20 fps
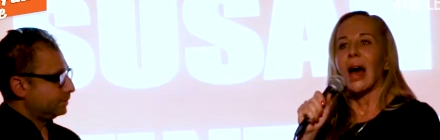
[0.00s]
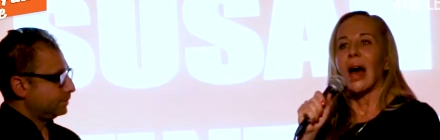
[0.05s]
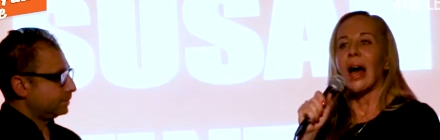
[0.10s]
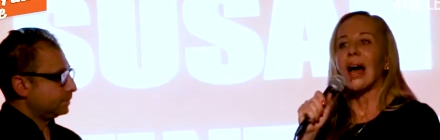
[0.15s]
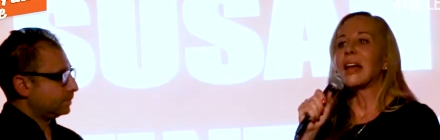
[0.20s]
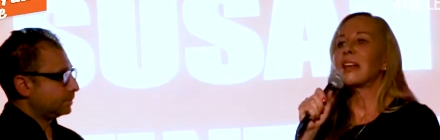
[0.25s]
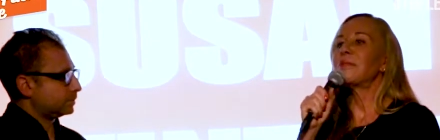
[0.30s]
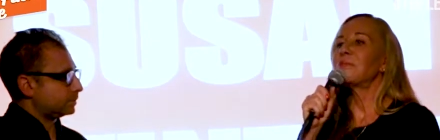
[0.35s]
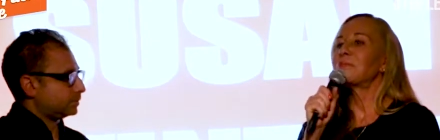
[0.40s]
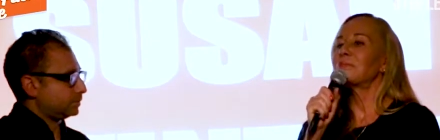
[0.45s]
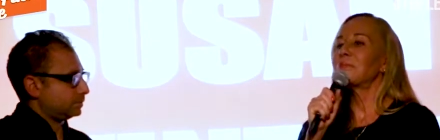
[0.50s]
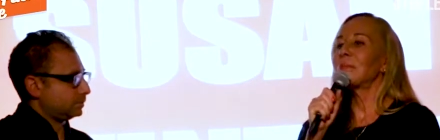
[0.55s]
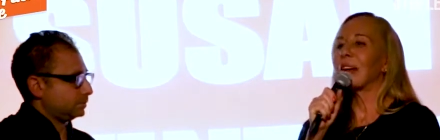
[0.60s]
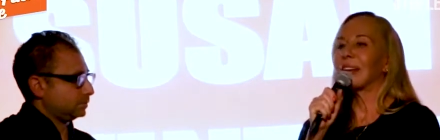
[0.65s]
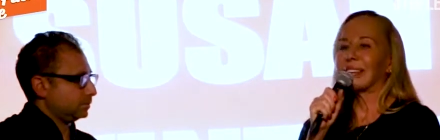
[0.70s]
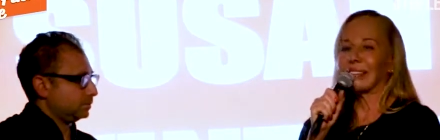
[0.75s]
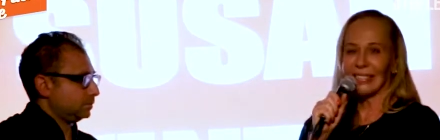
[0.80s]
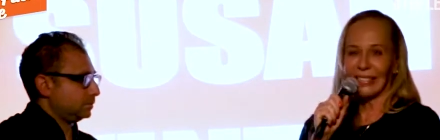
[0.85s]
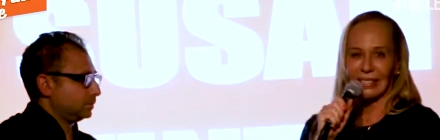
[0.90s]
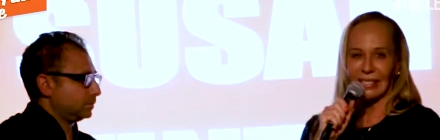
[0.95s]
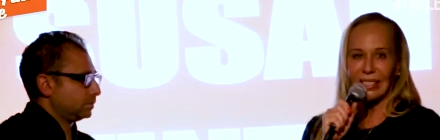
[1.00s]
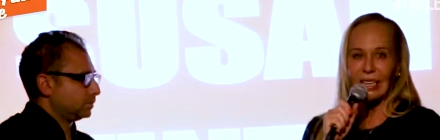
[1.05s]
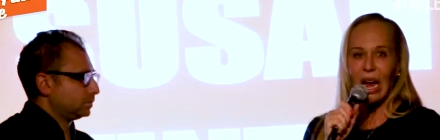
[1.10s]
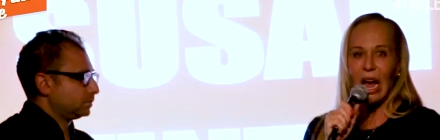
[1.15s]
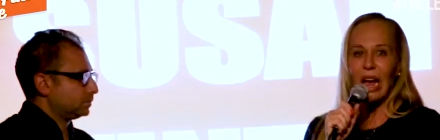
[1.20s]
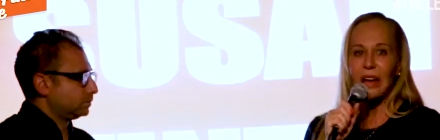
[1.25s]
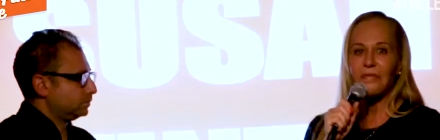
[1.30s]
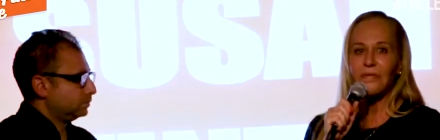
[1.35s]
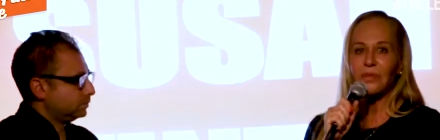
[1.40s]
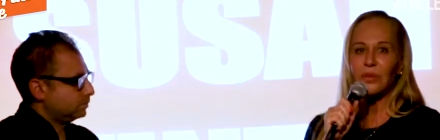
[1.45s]
Speaker 1: I, listen,
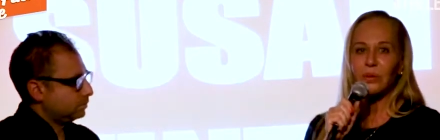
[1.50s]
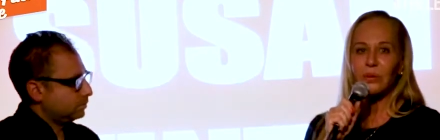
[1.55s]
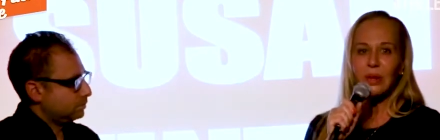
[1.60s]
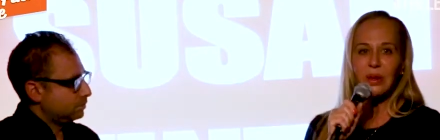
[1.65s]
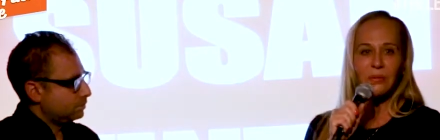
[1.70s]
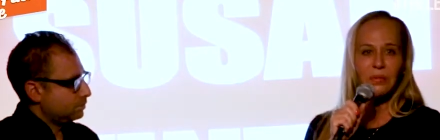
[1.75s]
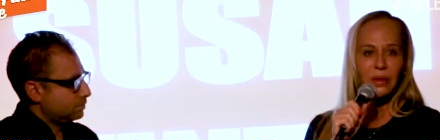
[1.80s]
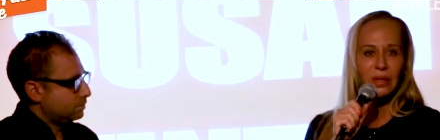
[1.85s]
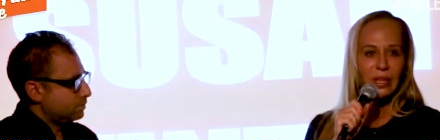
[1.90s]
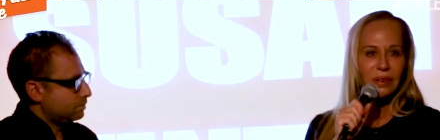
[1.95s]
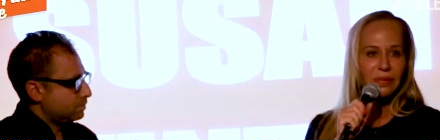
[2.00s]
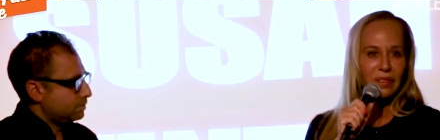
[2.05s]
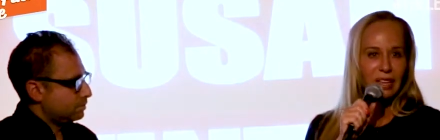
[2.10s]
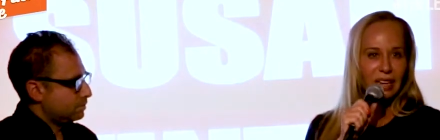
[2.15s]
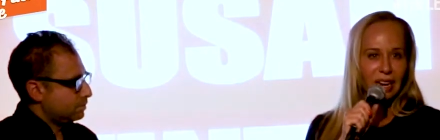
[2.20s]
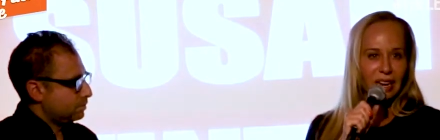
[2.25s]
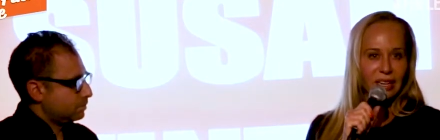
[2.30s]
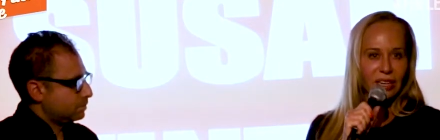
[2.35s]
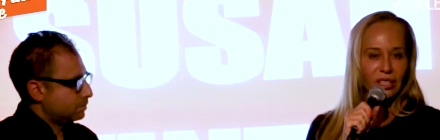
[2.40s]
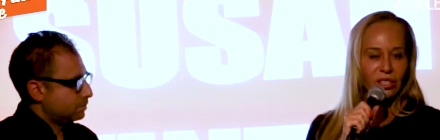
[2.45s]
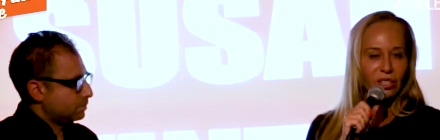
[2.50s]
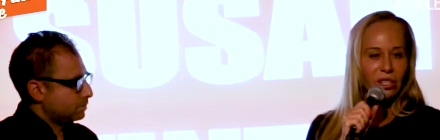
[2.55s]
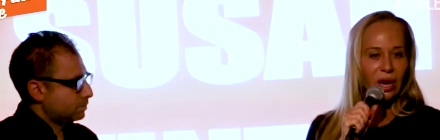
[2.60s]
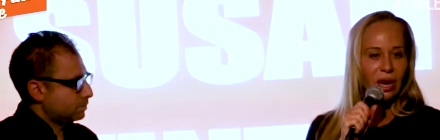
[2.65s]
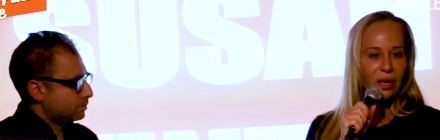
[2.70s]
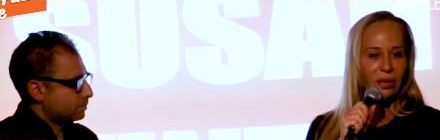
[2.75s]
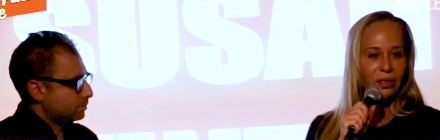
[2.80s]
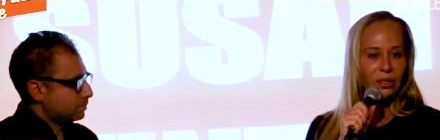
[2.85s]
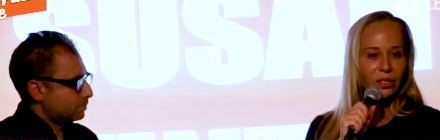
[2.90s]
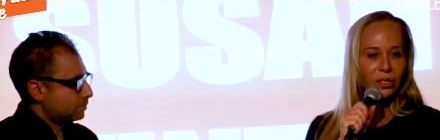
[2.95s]
I firmly believe that any
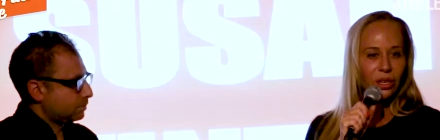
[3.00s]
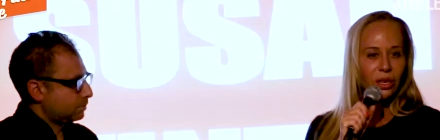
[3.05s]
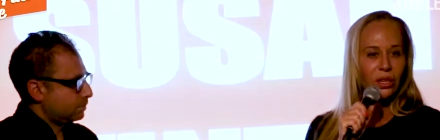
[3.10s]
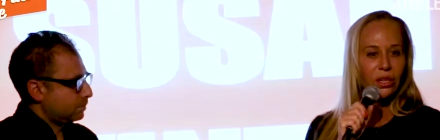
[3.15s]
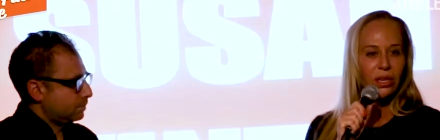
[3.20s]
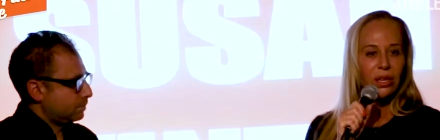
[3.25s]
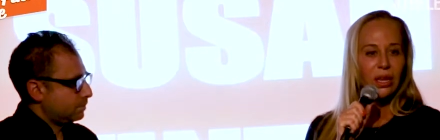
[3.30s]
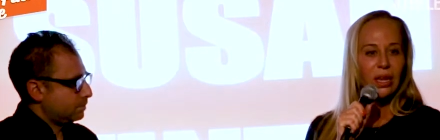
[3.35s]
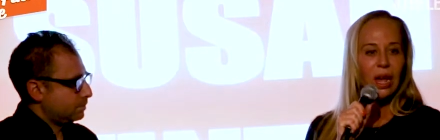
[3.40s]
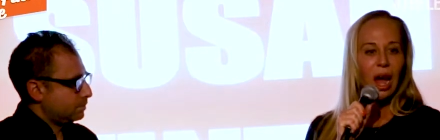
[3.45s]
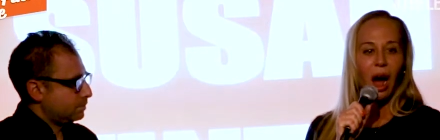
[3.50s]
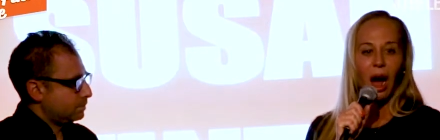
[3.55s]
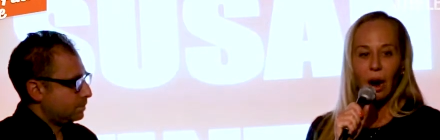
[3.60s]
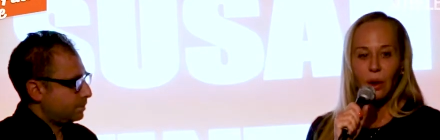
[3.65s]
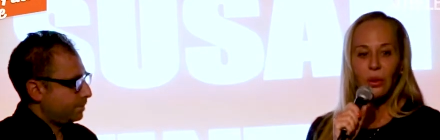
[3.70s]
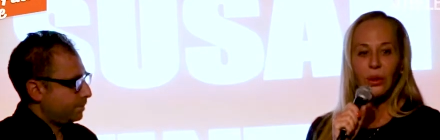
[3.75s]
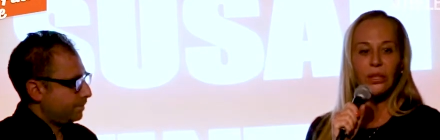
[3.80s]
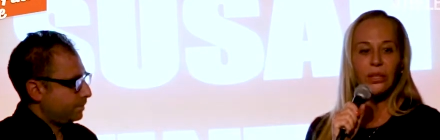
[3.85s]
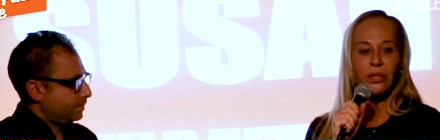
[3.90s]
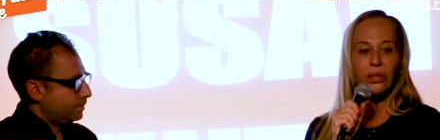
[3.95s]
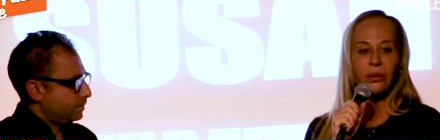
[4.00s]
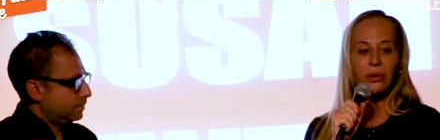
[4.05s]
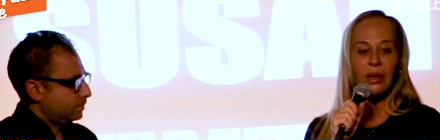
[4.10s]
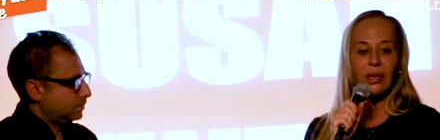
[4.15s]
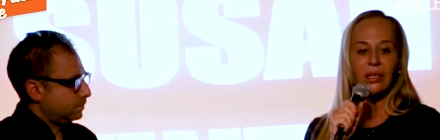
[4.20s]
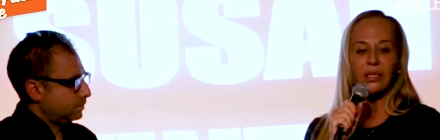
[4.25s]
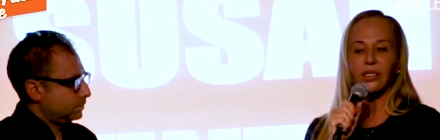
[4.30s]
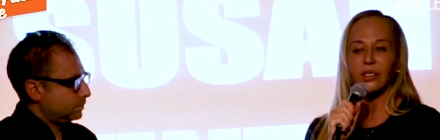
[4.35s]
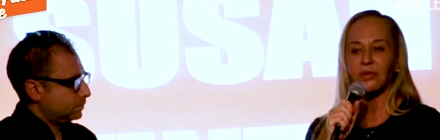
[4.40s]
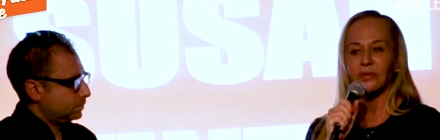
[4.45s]
challenge, our duty
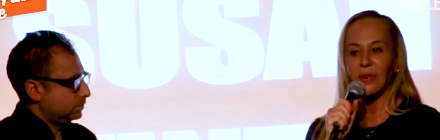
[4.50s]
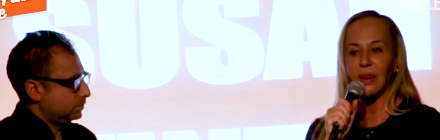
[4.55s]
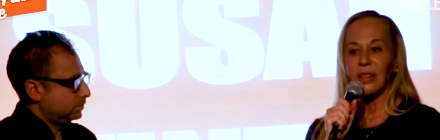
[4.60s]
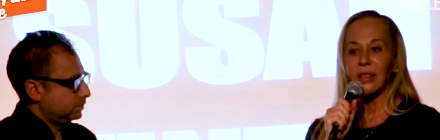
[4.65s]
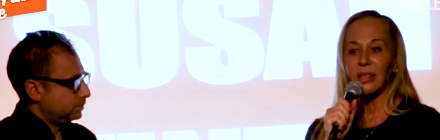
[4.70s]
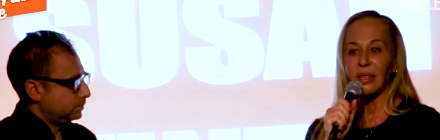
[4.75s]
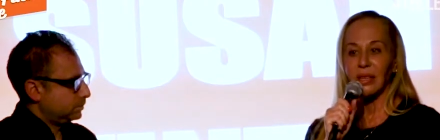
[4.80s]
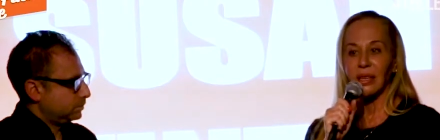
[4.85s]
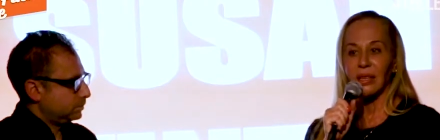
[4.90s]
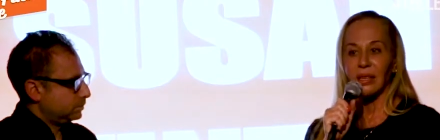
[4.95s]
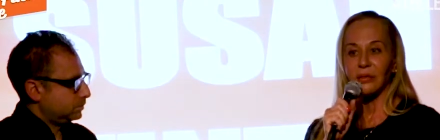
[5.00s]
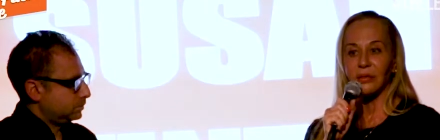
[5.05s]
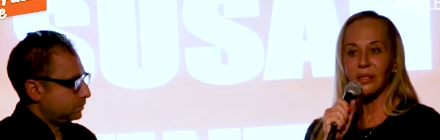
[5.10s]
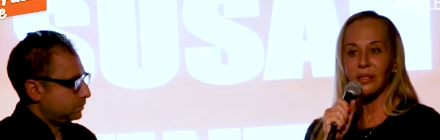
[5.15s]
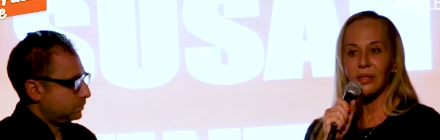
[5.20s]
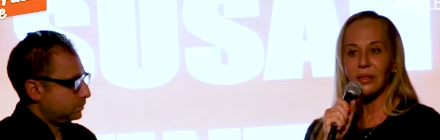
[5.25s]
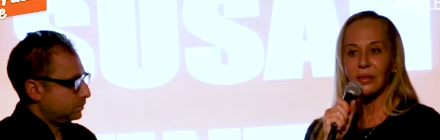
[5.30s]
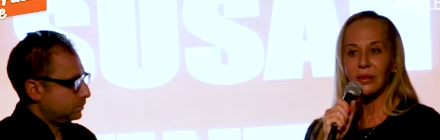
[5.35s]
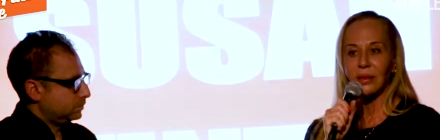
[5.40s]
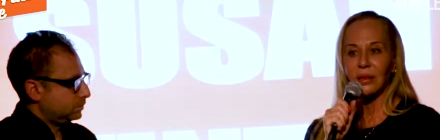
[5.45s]
is to find the gift.